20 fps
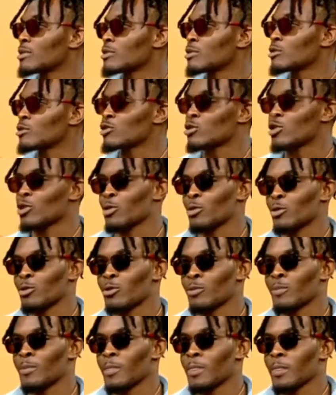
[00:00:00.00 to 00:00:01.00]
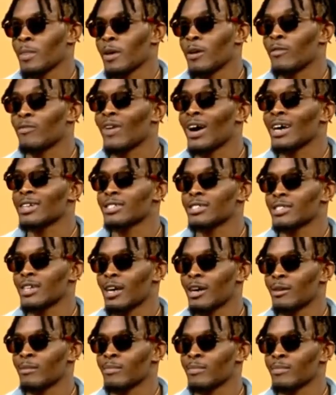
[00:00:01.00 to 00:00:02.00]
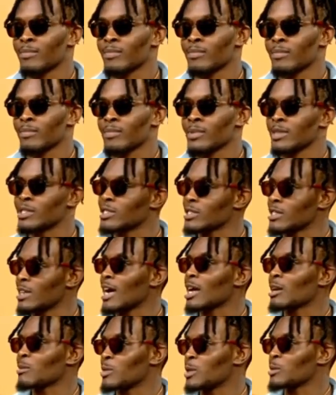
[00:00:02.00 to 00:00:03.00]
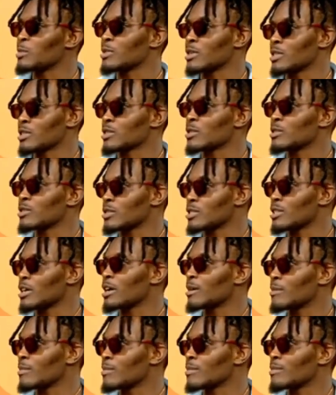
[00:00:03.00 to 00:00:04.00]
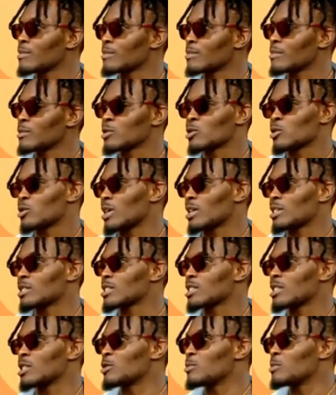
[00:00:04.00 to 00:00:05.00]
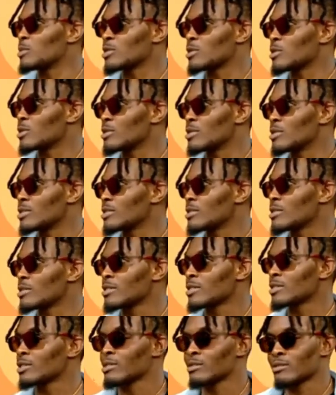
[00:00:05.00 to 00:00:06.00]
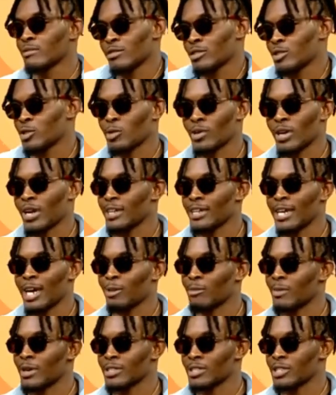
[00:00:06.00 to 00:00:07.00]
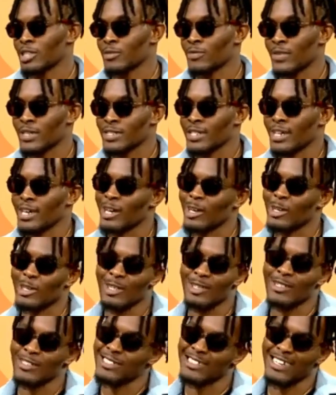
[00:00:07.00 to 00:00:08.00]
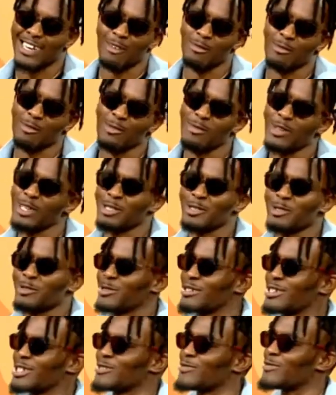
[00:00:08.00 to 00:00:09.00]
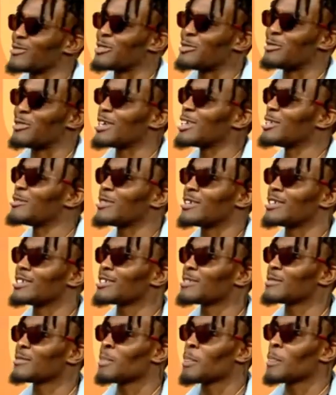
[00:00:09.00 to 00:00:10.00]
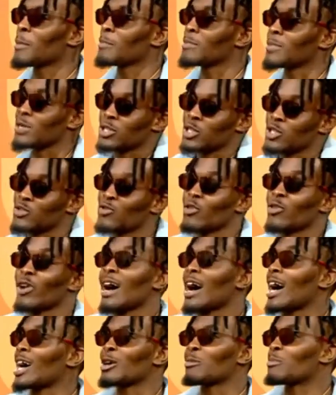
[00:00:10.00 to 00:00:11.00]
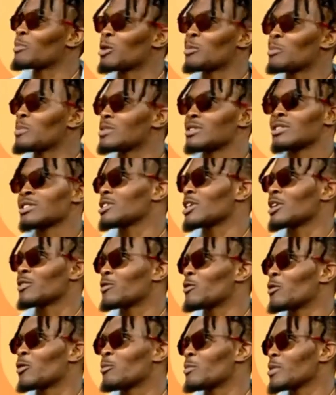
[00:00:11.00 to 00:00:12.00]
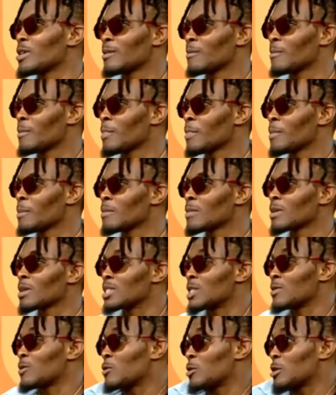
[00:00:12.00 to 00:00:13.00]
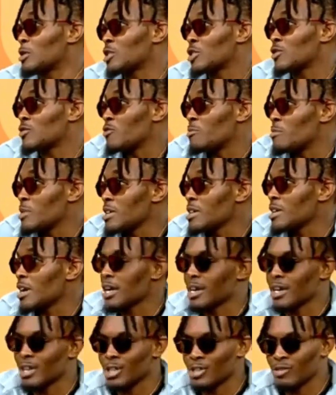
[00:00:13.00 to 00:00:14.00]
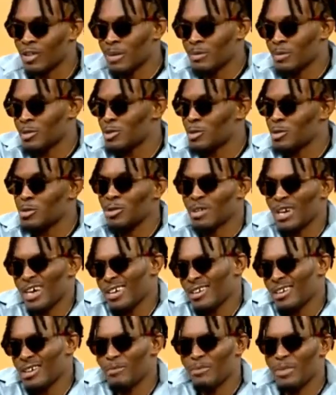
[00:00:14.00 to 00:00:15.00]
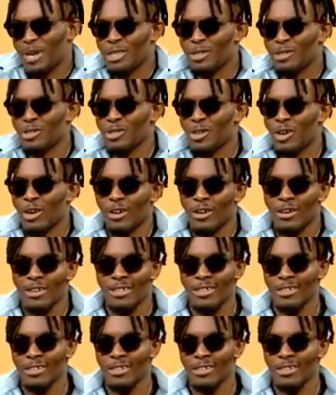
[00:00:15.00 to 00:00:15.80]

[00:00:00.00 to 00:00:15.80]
So if I stop, it's a lot of people that's gonna stop. So that just keeps me going. So when I doubt myself, I say, hey, look, Salim, you ain't doing this for you anyways. This is for a higher purpose. This ain't for me. Because if it was just for me, I could have dropped the studio, I could have made the song,